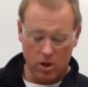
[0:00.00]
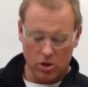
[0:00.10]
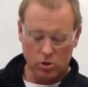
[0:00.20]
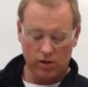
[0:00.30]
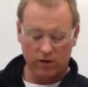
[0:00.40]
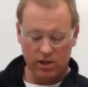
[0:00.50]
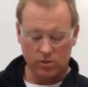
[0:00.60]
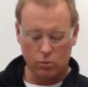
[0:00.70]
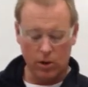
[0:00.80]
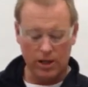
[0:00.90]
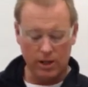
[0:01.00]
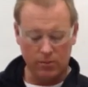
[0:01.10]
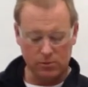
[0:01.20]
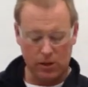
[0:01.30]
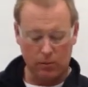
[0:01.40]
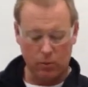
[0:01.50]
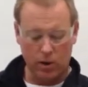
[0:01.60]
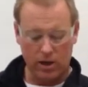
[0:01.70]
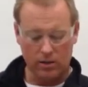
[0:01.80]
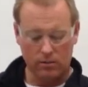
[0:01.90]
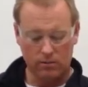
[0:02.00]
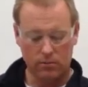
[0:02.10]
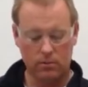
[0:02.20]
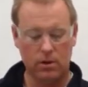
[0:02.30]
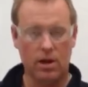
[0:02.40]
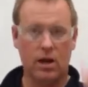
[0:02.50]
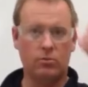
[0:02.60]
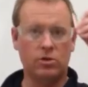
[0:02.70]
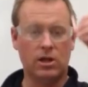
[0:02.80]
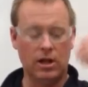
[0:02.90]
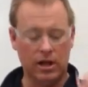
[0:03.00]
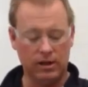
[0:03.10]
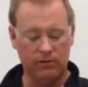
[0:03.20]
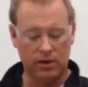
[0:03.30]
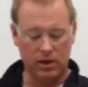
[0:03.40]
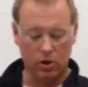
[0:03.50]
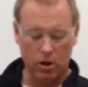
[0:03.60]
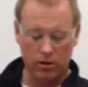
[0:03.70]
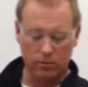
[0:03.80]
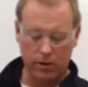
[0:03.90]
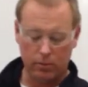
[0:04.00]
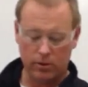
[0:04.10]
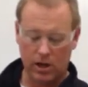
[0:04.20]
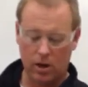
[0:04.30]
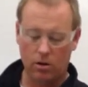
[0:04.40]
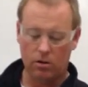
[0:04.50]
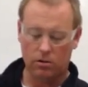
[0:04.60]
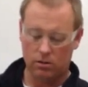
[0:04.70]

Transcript: So I've got some red litmus paper ready, and I'm just going to leave it here on the paper towel.